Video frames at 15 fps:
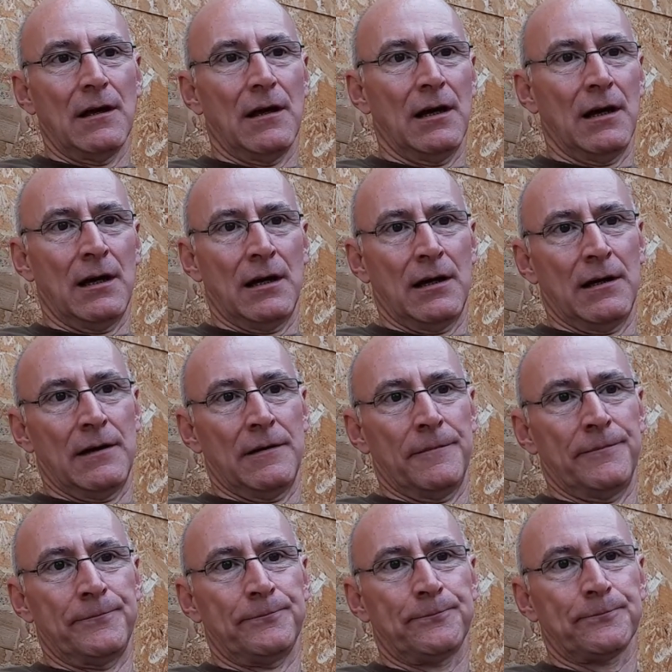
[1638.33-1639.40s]

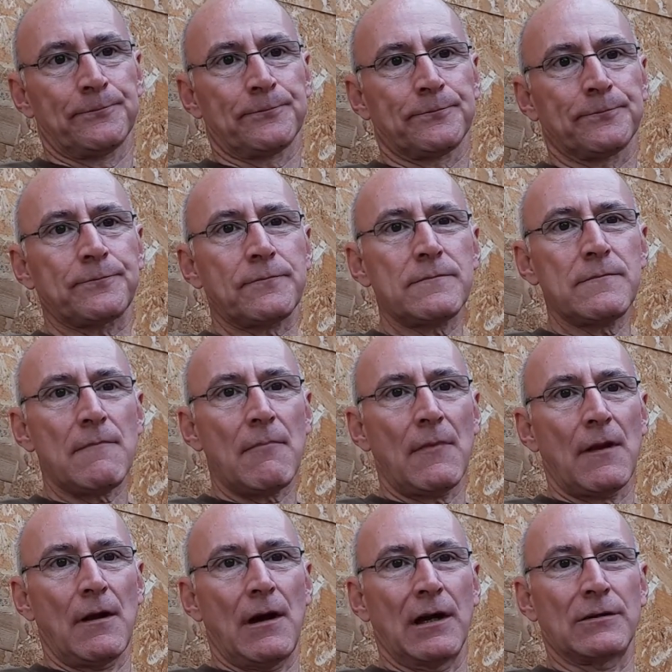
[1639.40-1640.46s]

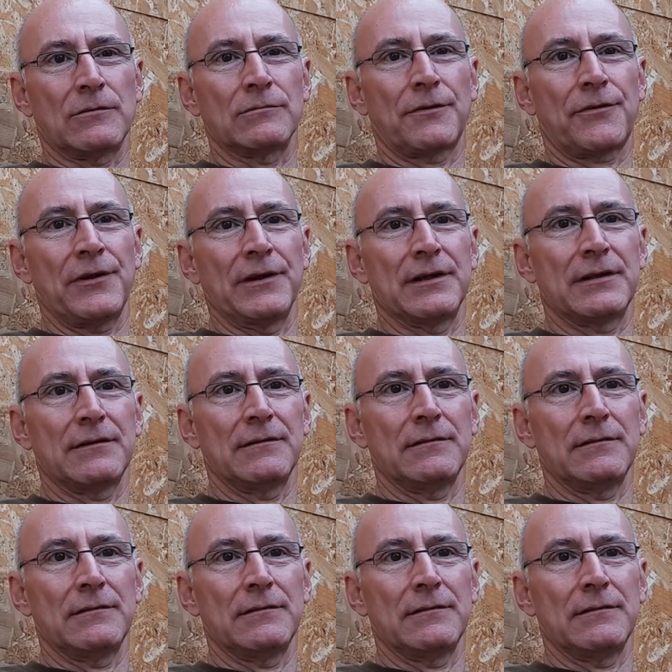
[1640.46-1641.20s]
I don't think